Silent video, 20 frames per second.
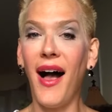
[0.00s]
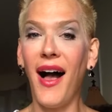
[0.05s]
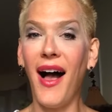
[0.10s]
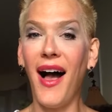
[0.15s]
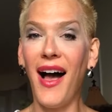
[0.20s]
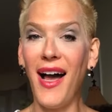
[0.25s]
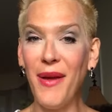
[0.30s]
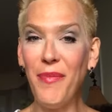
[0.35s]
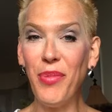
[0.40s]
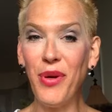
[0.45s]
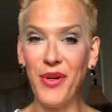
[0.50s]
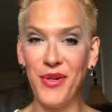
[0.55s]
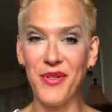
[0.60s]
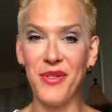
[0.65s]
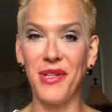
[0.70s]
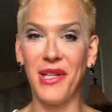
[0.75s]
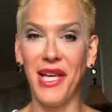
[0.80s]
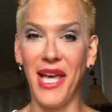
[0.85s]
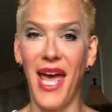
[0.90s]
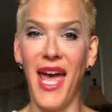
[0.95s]
I
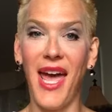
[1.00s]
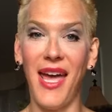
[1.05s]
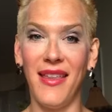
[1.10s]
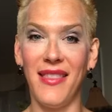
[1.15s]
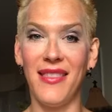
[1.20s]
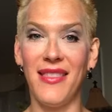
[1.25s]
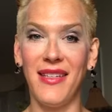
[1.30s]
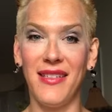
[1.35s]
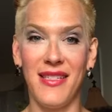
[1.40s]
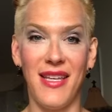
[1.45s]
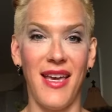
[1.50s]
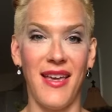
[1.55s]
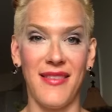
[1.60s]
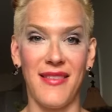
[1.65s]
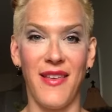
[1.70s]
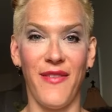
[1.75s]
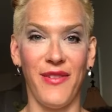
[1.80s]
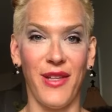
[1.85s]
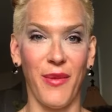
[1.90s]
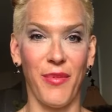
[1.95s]
personally hate the taste
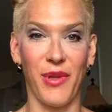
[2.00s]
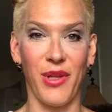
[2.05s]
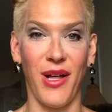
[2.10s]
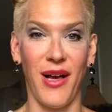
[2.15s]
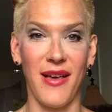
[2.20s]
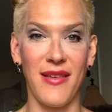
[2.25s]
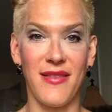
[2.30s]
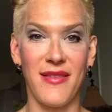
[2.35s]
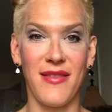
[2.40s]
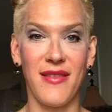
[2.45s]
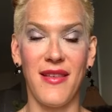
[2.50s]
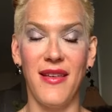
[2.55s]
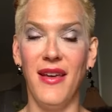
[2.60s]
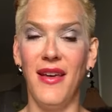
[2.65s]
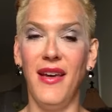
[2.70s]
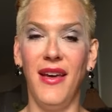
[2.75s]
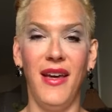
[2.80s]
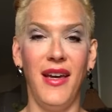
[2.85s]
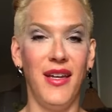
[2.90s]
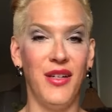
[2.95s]
of lip gloss.
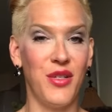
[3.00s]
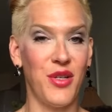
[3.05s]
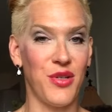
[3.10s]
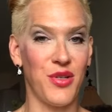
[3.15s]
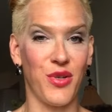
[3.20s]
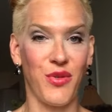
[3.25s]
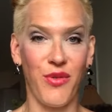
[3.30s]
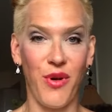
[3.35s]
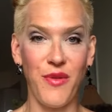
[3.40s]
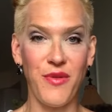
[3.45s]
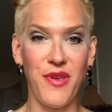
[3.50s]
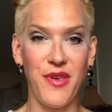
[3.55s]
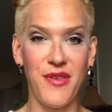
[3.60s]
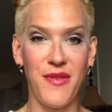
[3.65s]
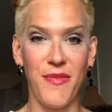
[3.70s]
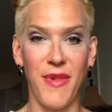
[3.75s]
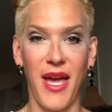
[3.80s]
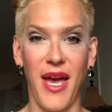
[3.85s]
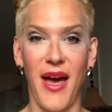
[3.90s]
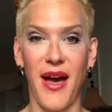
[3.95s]
It just grosses
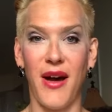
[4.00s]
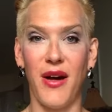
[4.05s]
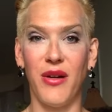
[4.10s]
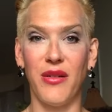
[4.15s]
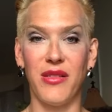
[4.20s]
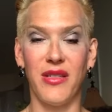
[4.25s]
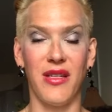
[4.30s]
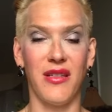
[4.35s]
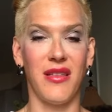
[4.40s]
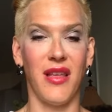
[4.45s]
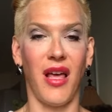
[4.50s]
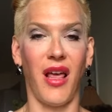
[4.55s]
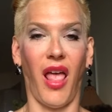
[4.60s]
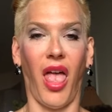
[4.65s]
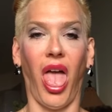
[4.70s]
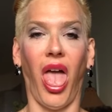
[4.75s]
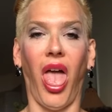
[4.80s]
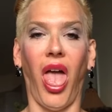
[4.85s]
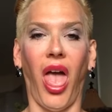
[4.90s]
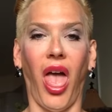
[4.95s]
me out. It's like,
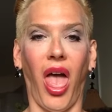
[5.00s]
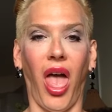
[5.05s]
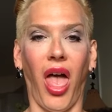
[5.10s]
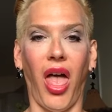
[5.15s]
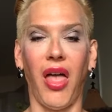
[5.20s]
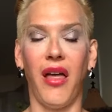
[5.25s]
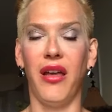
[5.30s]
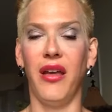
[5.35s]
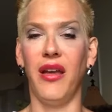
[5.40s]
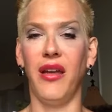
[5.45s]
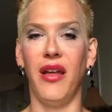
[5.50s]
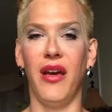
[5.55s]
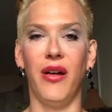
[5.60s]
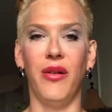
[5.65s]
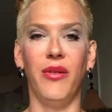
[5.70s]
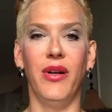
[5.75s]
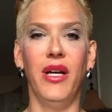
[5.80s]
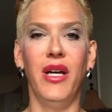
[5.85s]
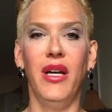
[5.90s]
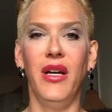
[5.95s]
ugh, you
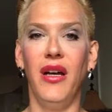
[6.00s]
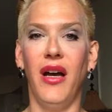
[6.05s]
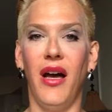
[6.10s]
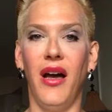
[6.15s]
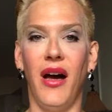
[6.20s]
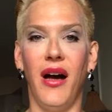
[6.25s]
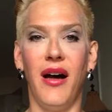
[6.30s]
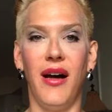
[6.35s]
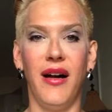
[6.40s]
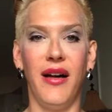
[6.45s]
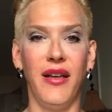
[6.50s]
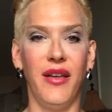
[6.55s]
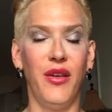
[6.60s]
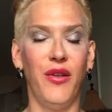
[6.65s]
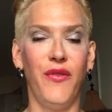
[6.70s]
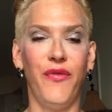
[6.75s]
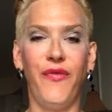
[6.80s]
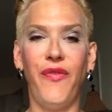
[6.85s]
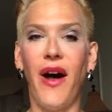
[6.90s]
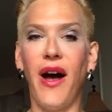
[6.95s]
know.
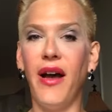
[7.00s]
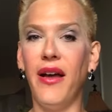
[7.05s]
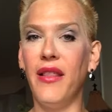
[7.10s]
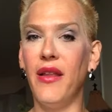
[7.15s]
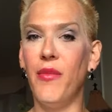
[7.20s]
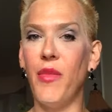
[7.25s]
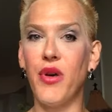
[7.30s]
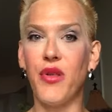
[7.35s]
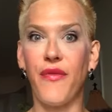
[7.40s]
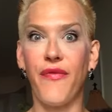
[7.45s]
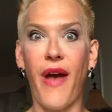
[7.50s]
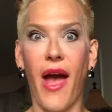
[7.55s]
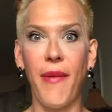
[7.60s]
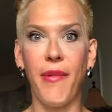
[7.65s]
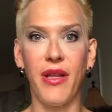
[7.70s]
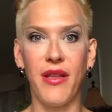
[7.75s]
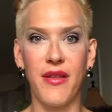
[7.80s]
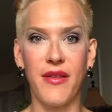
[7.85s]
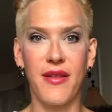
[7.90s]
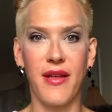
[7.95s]
You find the most
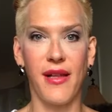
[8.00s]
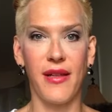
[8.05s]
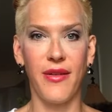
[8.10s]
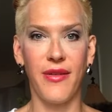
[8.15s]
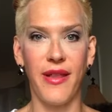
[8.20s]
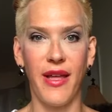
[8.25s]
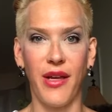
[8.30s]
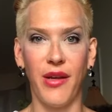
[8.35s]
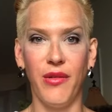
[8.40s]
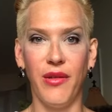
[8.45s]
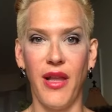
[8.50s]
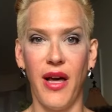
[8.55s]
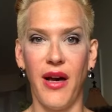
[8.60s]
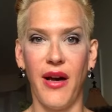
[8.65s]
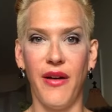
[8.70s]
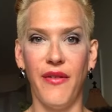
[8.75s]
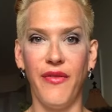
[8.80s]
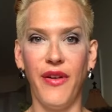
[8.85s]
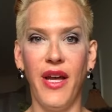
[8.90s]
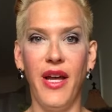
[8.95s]
fabulous color that you
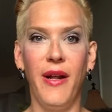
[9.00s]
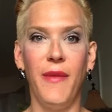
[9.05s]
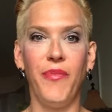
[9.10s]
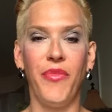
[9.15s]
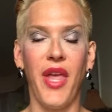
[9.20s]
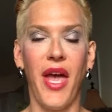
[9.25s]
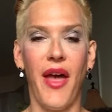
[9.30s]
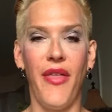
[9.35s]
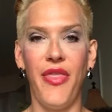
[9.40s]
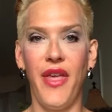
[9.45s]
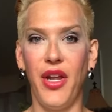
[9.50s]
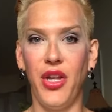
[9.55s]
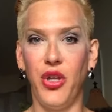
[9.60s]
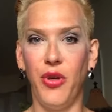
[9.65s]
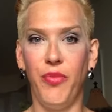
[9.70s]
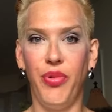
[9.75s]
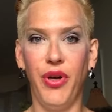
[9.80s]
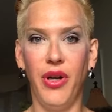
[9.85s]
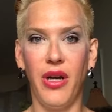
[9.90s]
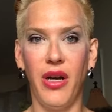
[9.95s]
love, and then you
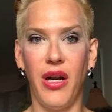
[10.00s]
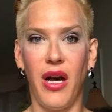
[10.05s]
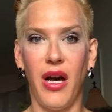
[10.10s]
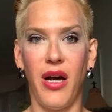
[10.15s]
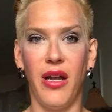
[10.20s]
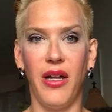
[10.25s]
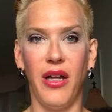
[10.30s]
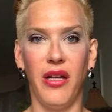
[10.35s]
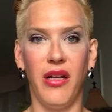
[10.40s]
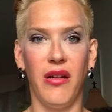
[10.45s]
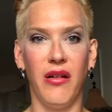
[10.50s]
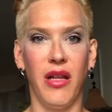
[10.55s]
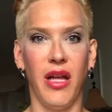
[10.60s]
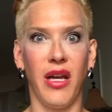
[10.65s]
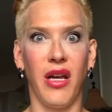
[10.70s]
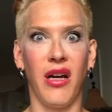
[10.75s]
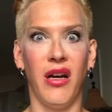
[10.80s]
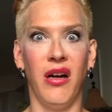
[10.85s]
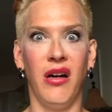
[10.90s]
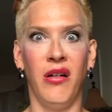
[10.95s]
put it on and you're like,
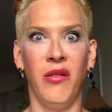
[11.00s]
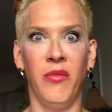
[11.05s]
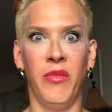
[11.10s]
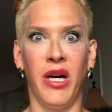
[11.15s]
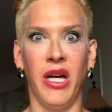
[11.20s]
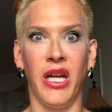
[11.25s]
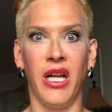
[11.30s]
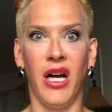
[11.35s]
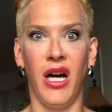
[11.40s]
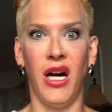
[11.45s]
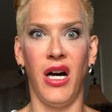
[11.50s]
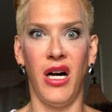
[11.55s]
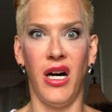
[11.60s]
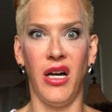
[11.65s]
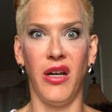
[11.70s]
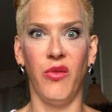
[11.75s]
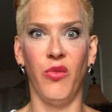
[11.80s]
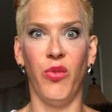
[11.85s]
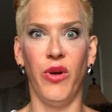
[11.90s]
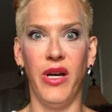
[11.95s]
oh my
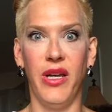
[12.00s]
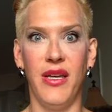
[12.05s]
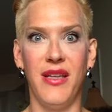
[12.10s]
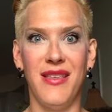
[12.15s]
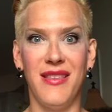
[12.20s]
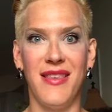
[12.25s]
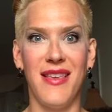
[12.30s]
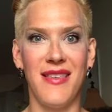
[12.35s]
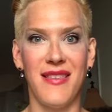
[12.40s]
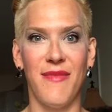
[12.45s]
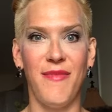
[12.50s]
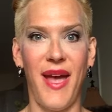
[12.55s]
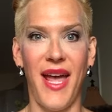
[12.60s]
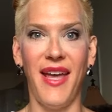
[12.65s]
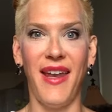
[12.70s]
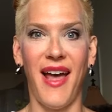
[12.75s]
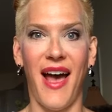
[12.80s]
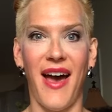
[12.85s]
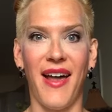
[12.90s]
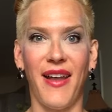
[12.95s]
god, what is this
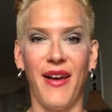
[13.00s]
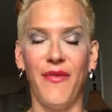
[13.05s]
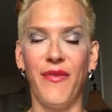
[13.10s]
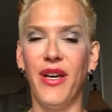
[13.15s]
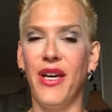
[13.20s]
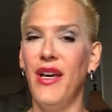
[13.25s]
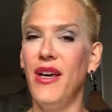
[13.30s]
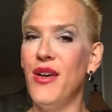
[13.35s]
made out of?